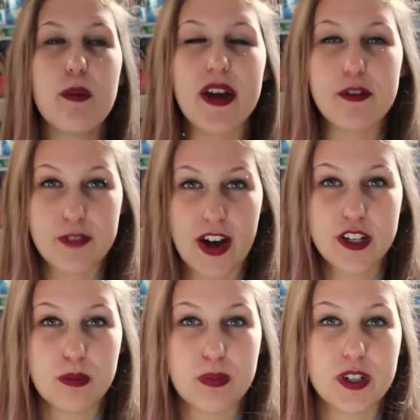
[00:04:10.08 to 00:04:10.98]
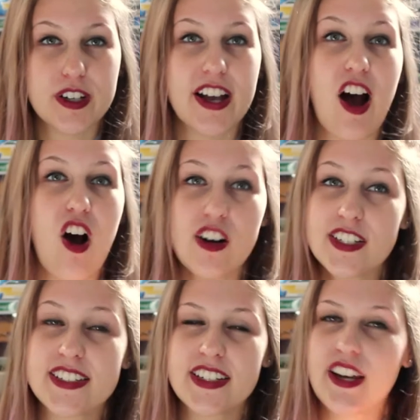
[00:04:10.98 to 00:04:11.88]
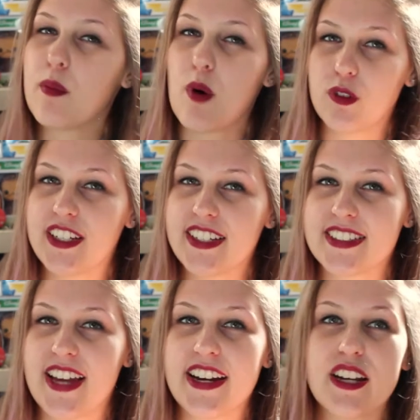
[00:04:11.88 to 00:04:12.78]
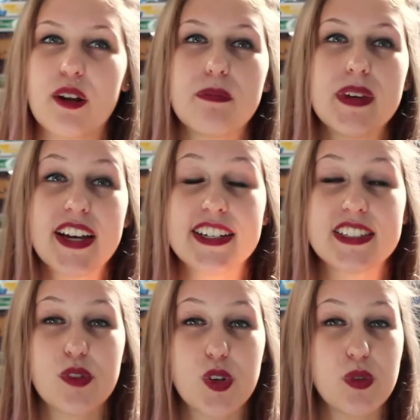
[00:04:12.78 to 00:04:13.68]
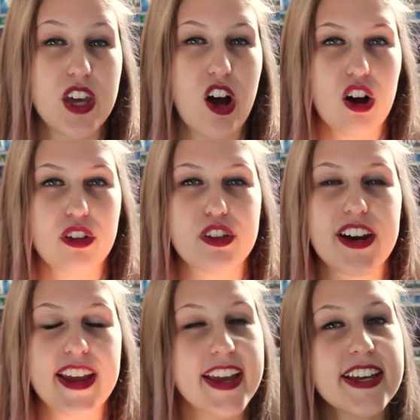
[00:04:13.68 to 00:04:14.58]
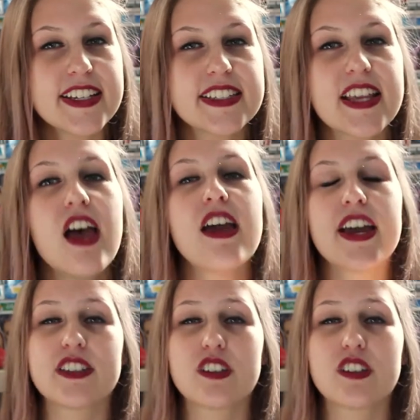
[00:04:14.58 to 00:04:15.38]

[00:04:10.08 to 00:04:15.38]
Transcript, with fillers: my final book Honestly, I'm only excited because of who the author is. It's